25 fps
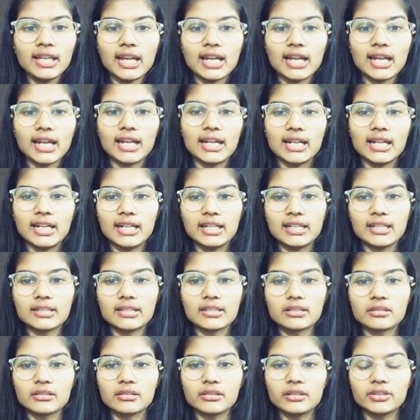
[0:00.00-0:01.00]

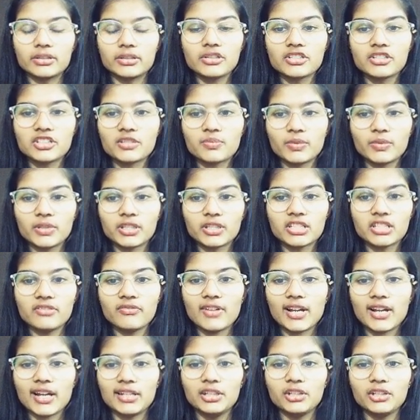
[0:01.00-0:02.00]
And this respective
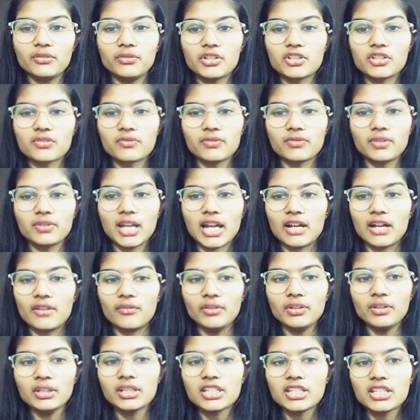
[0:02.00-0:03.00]
value which we have
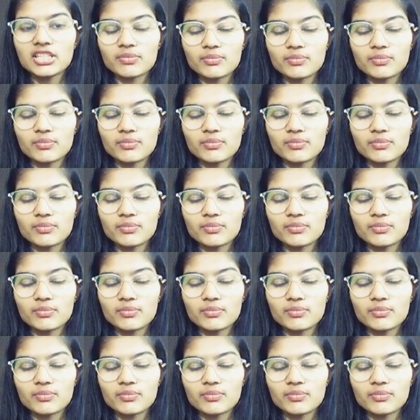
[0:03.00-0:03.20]
in this